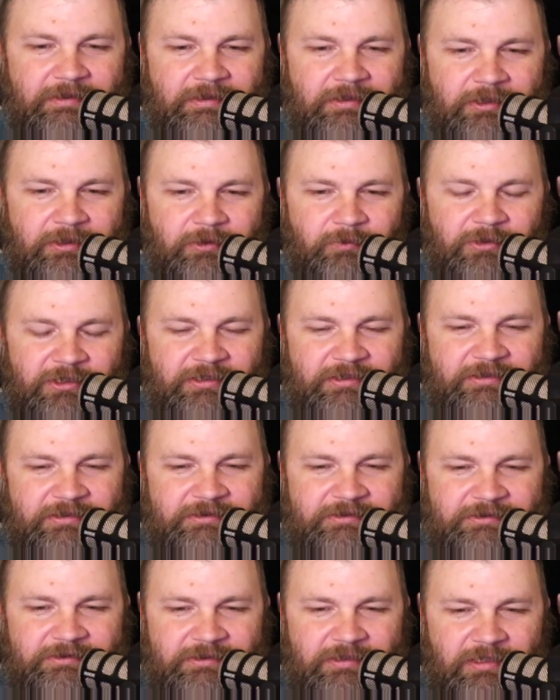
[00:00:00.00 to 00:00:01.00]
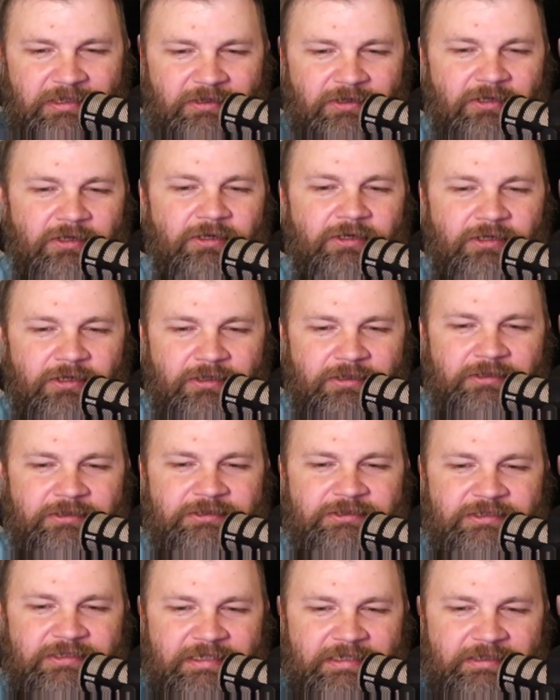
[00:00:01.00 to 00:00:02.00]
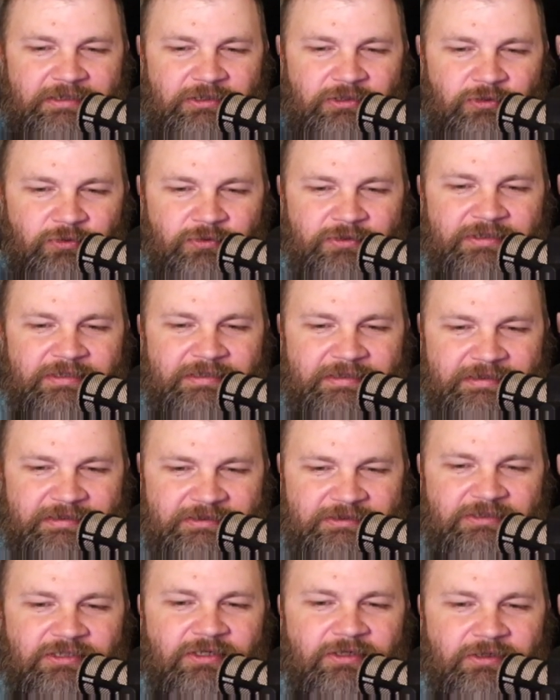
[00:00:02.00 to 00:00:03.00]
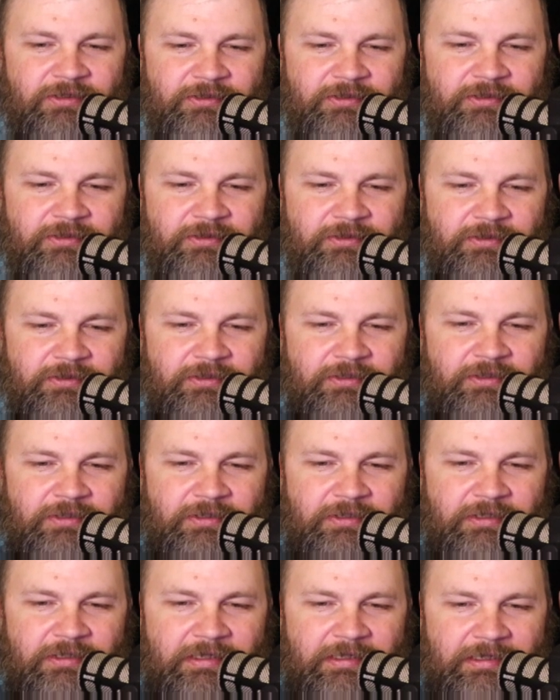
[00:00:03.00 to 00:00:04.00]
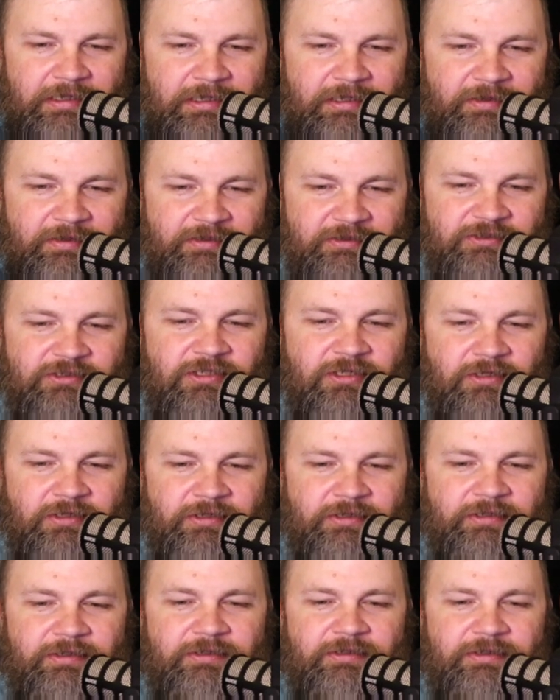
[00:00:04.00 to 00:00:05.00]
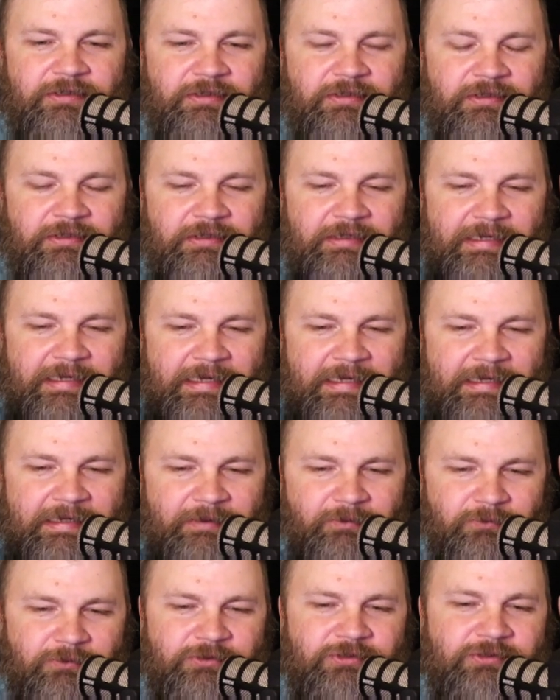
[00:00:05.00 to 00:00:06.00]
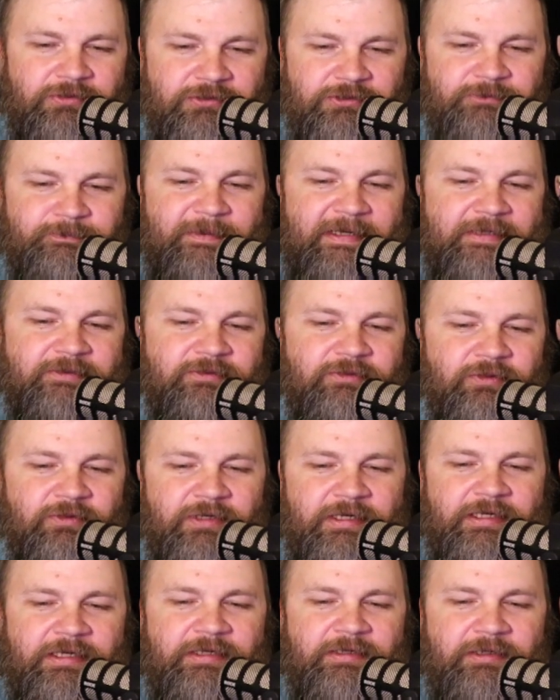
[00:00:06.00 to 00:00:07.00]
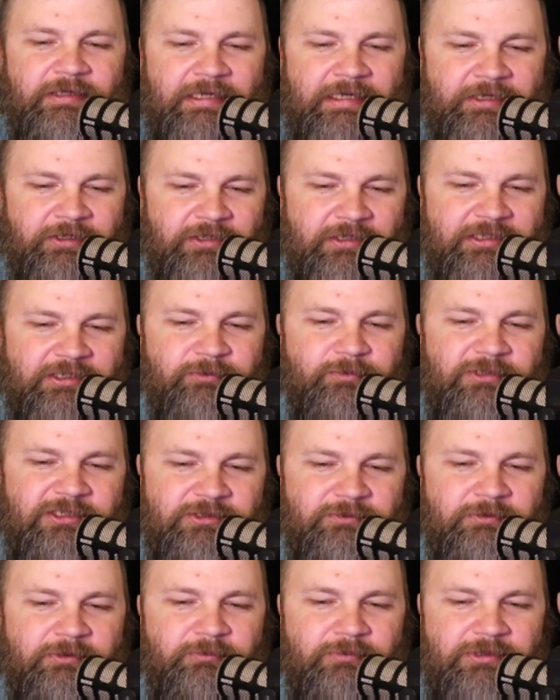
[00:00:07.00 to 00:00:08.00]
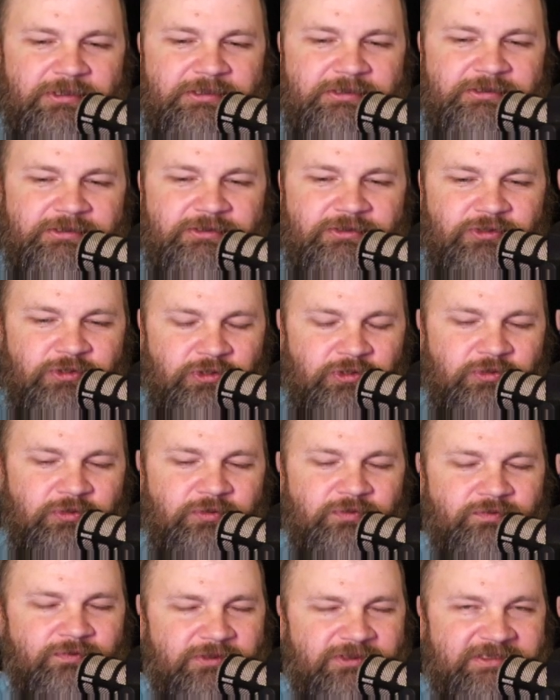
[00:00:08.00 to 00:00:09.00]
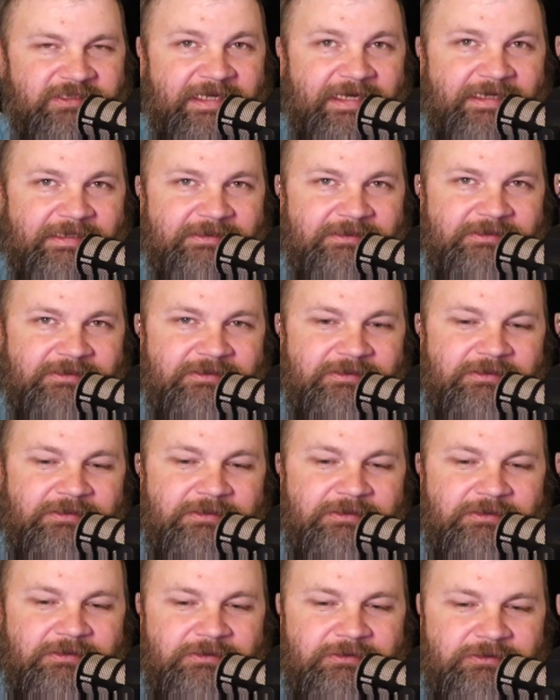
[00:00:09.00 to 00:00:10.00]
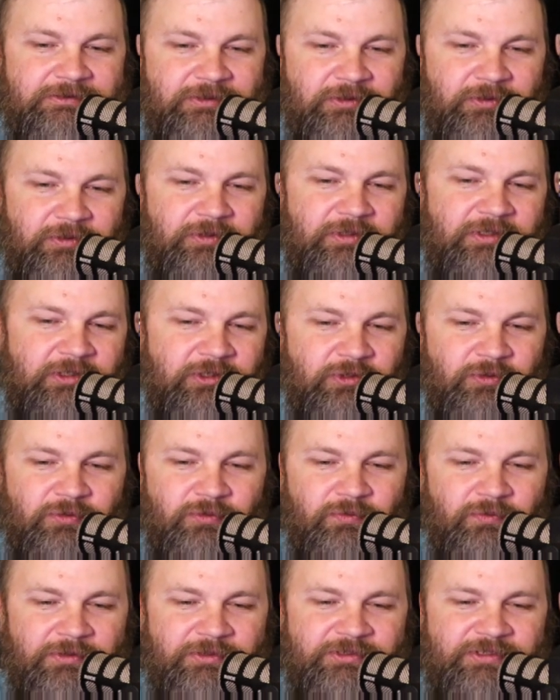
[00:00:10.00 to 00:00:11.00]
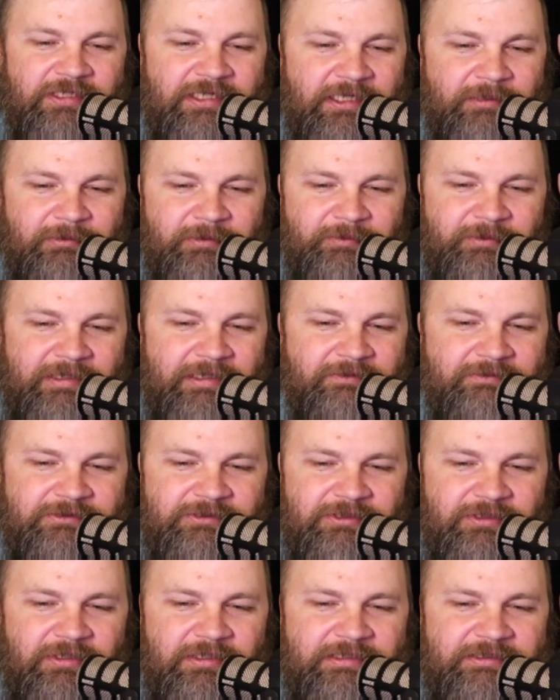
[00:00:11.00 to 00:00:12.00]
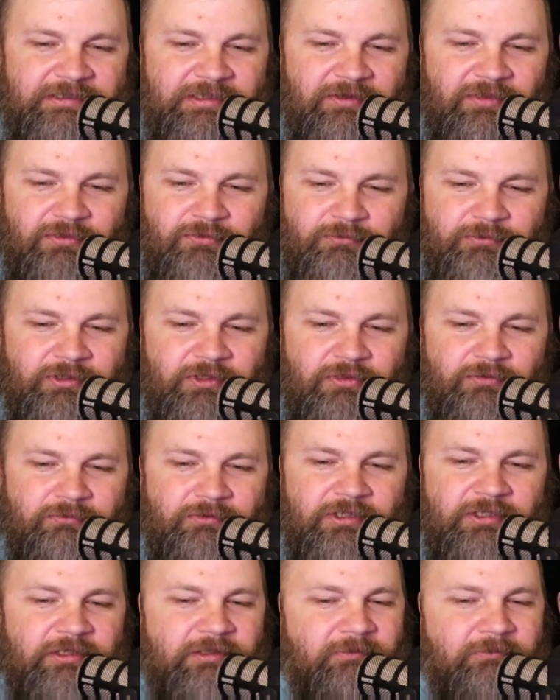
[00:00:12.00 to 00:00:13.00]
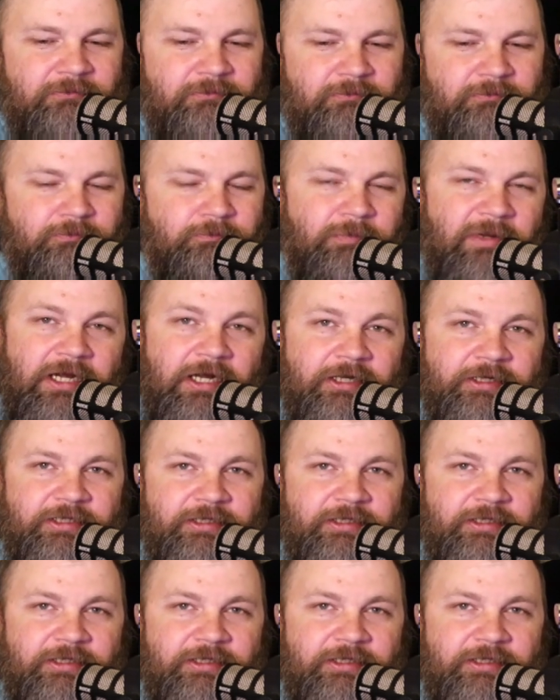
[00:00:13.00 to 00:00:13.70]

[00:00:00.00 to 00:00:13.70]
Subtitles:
because there are cards that you can discard this card, and it returns back to your hand, and you get to +1/+2 for stats. So that you do it one time, I mean, now it's a 3/3 body.